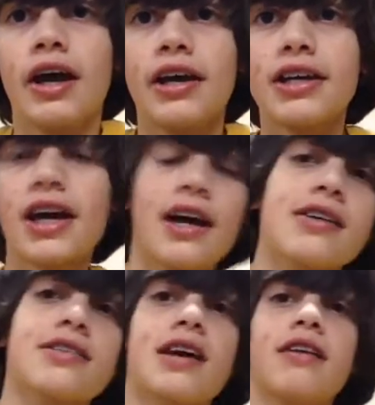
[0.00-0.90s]
Hey
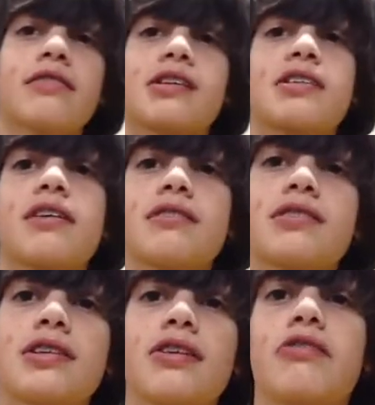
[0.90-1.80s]
guys, Alex
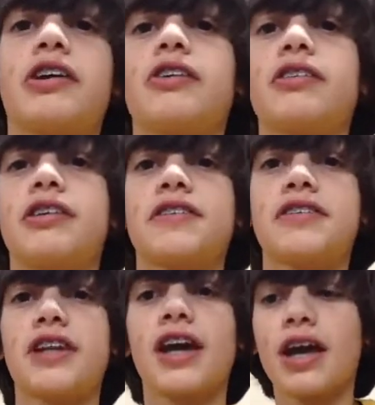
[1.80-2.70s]
Salatino here, and
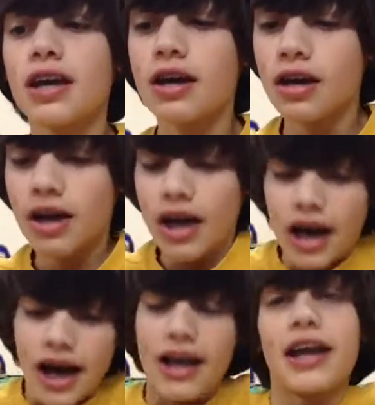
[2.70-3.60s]
today
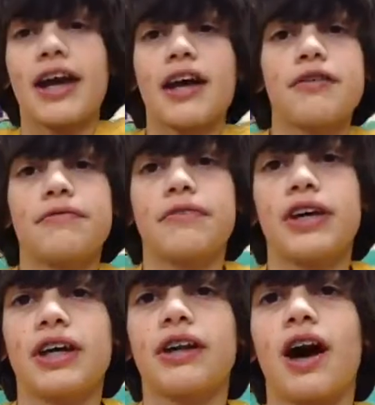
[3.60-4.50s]
I have
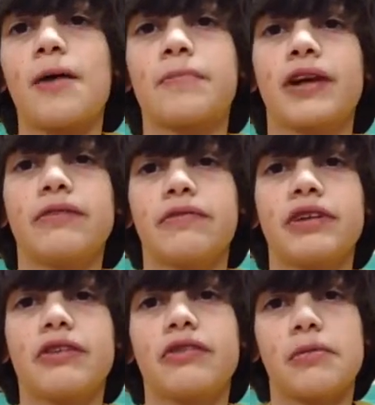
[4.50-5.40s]
an upgrade
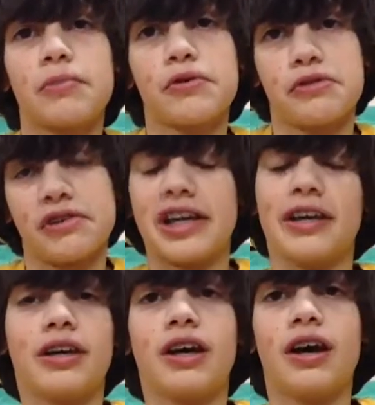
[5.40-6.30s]
video number three.
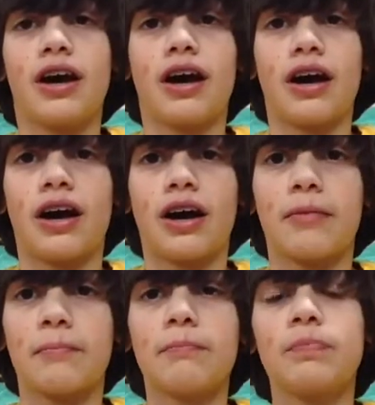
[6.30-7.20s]

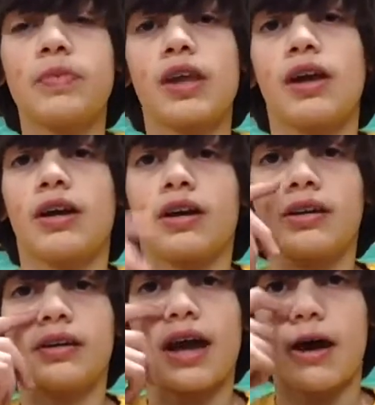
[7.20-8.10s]
Um,
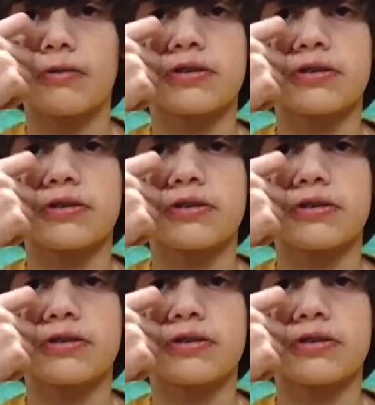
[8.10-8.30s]
now,